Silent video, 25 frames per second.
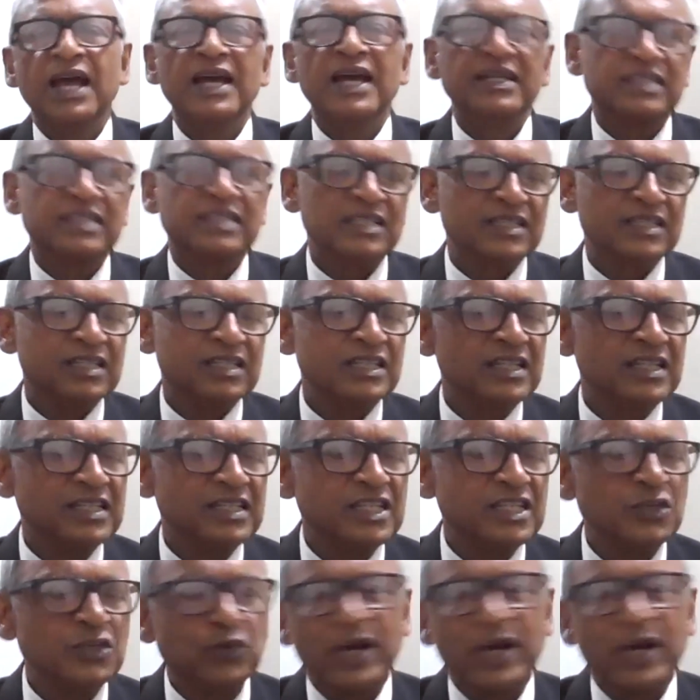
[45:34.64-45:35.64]
So this
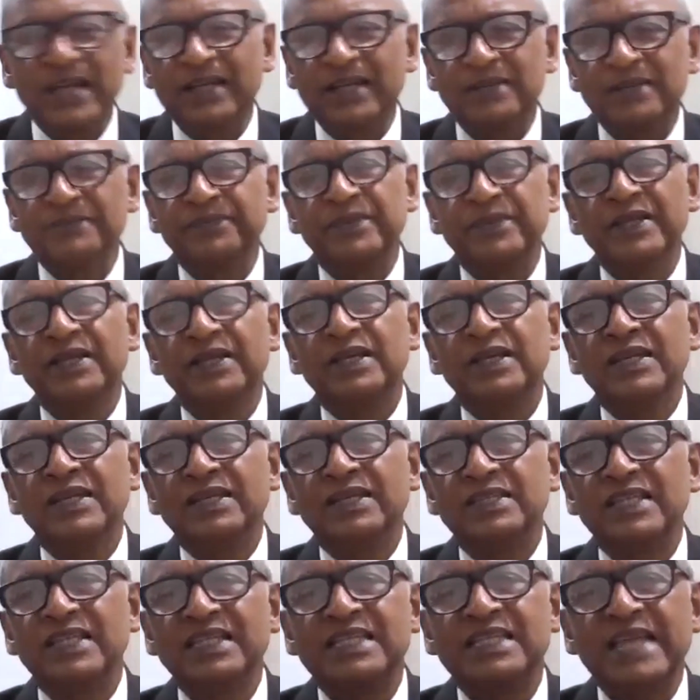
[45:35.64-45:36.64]
is one.
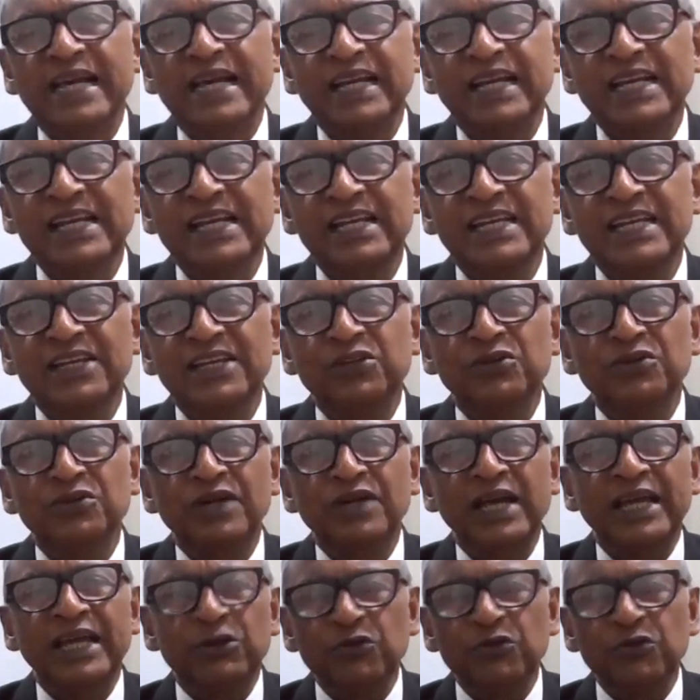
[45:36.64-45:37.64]
Then secondly,
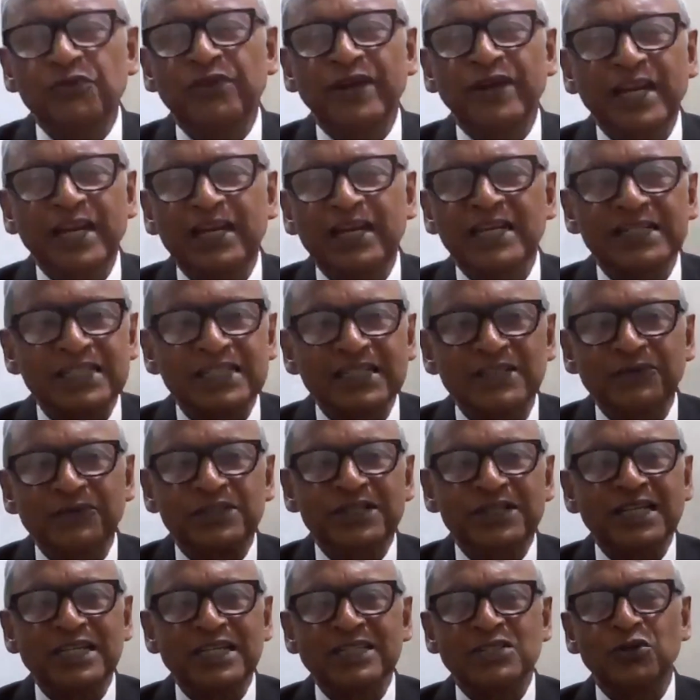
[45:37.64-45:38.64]
equifinality, which
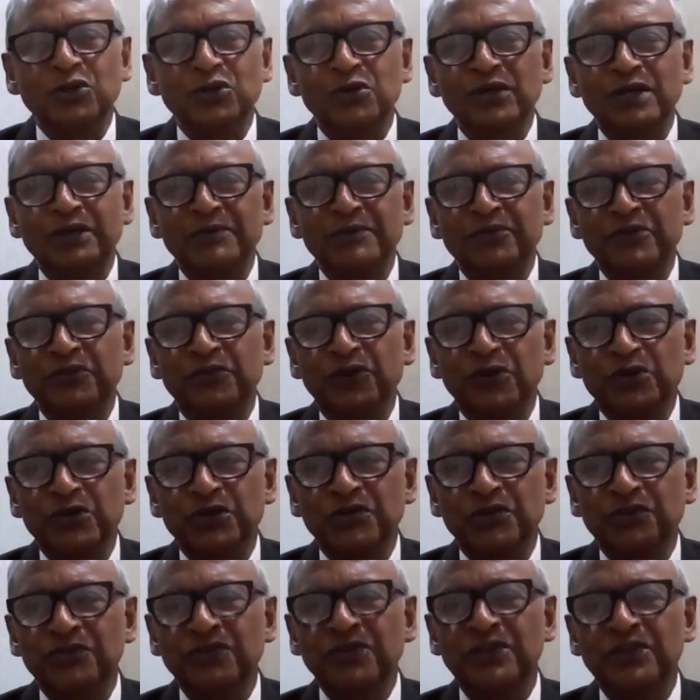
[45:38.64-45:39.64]
I told you I'm very fond
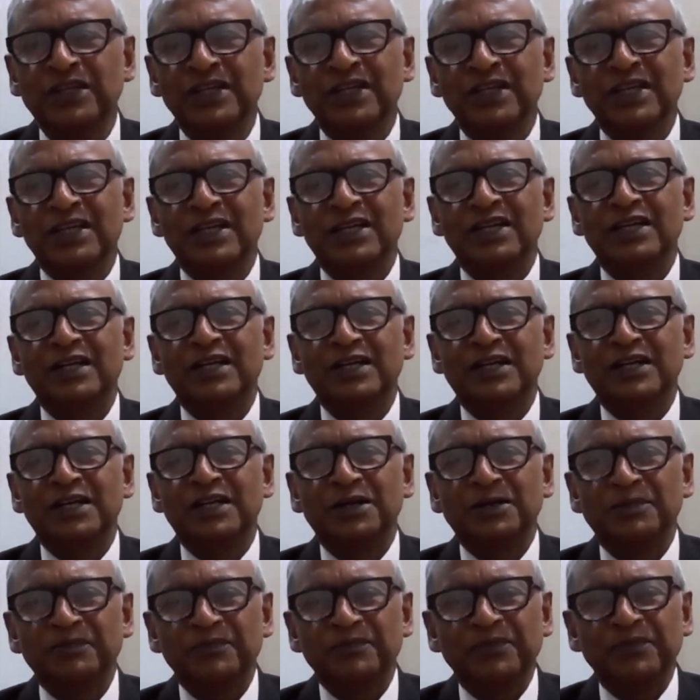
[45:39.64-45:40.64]
of.
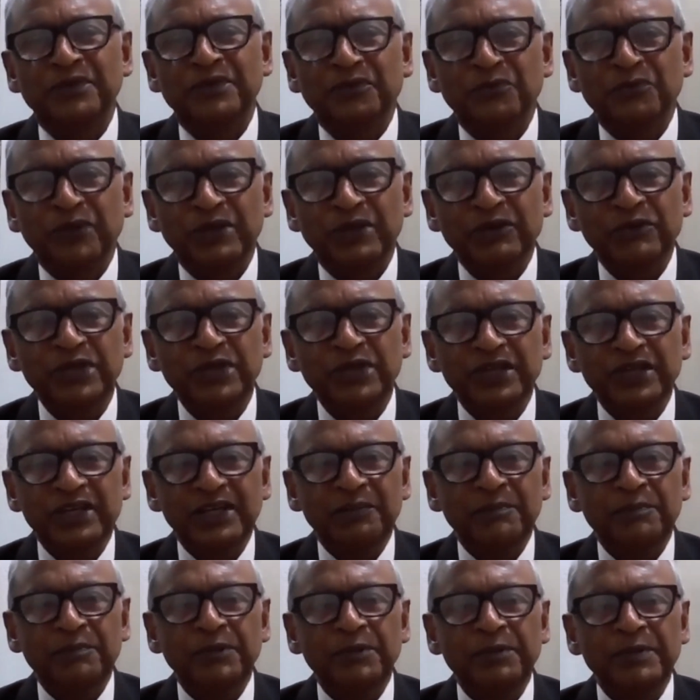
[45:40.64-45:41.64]
When we
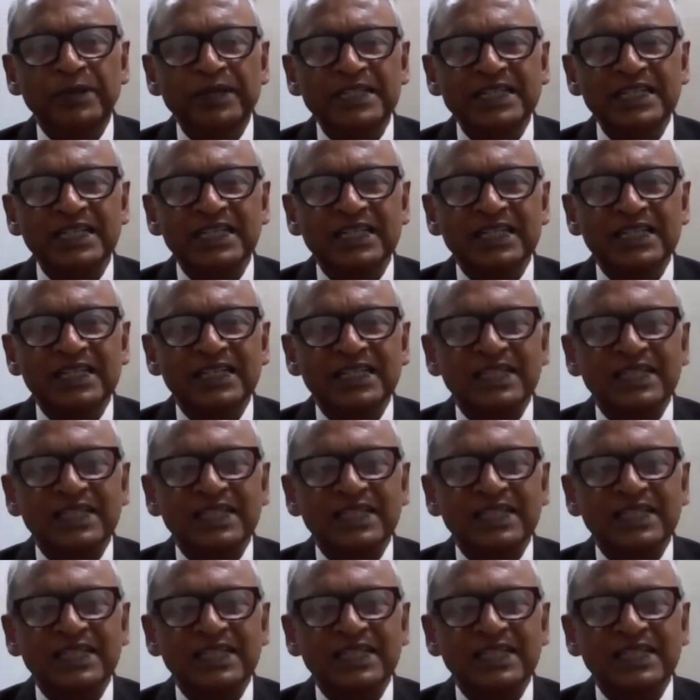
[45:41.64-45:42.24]
implemented,